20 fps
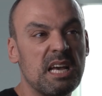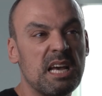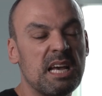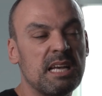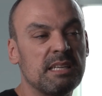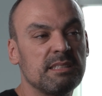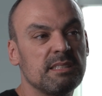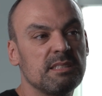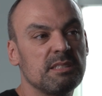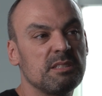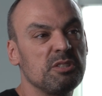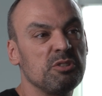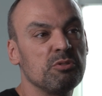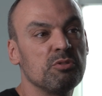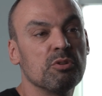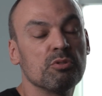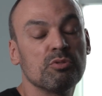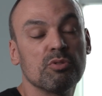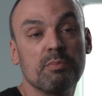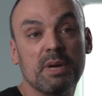as you
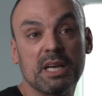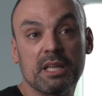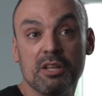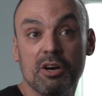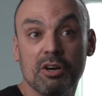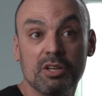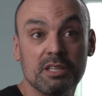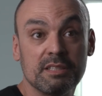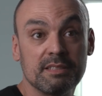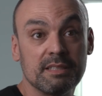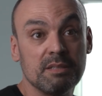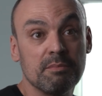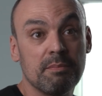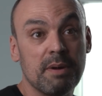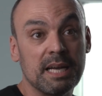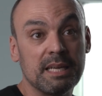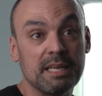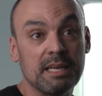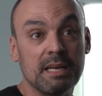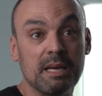go to McDonald's and
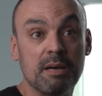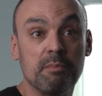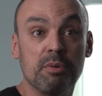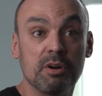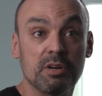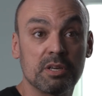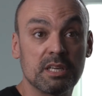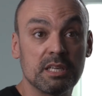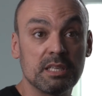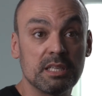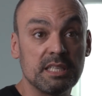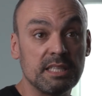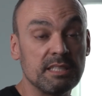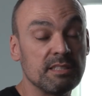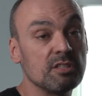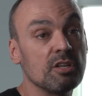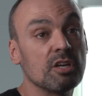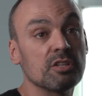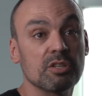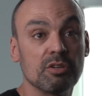buy a burger,
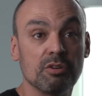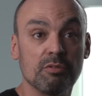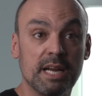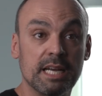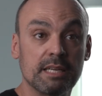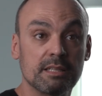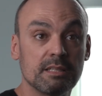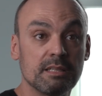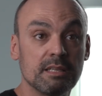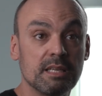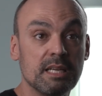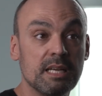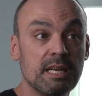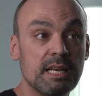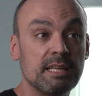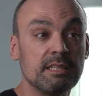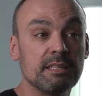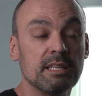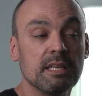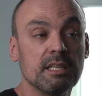is not correct.
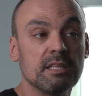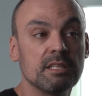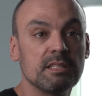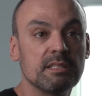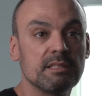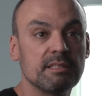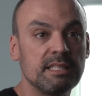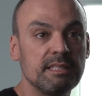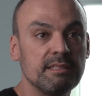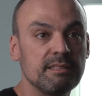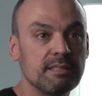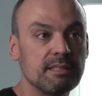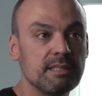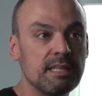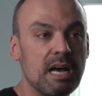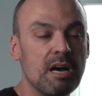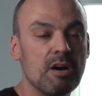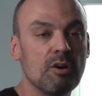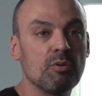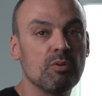And since
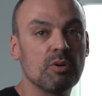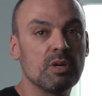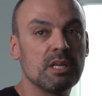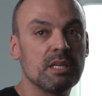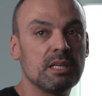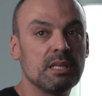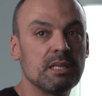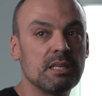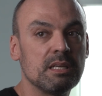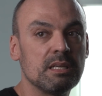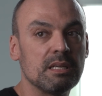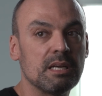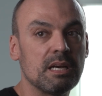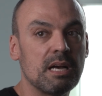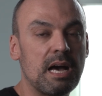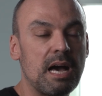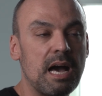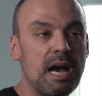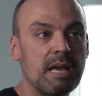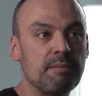now
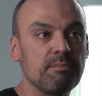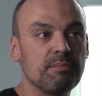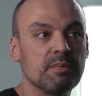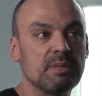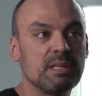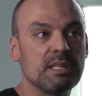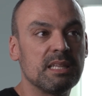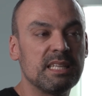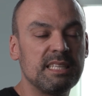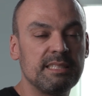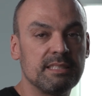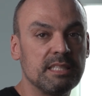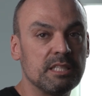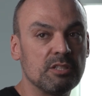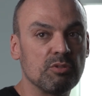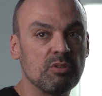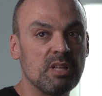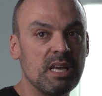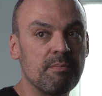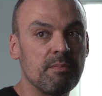I'm listening
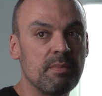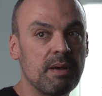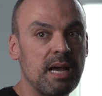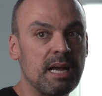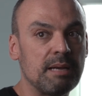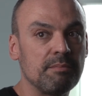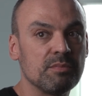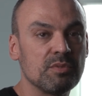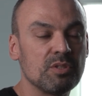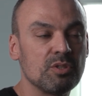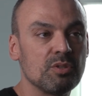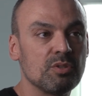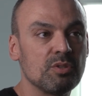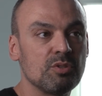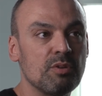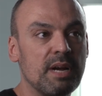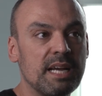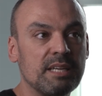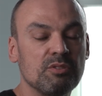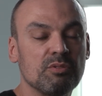to them, I'm
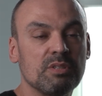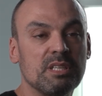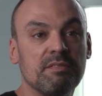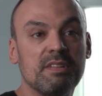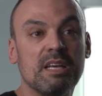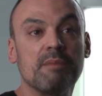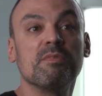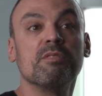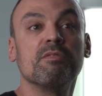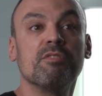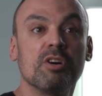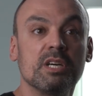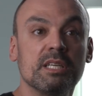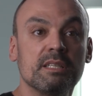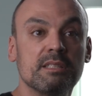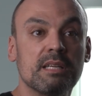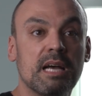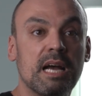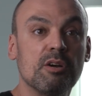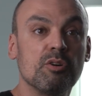trying to give them a
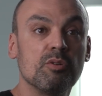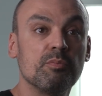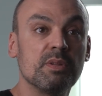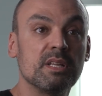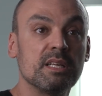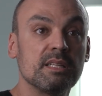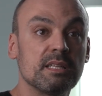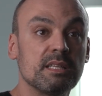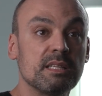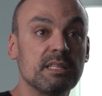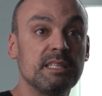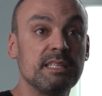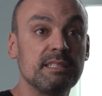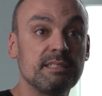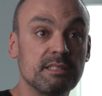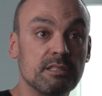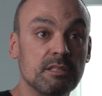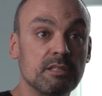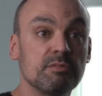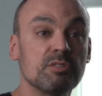voice, I hope that
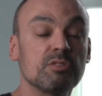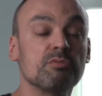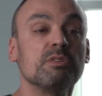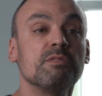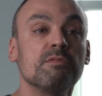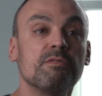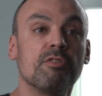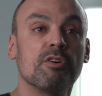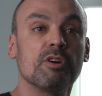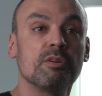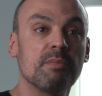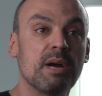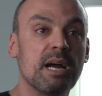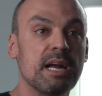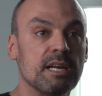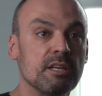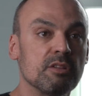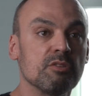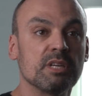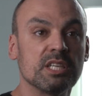this serves to inform
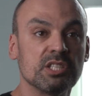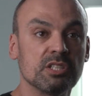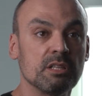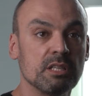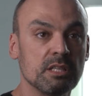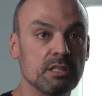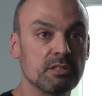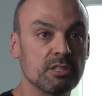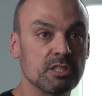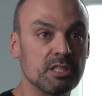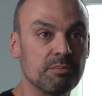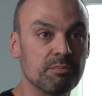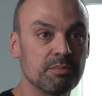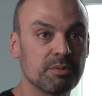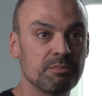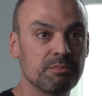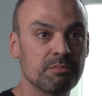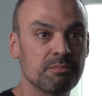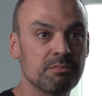higher education leadership.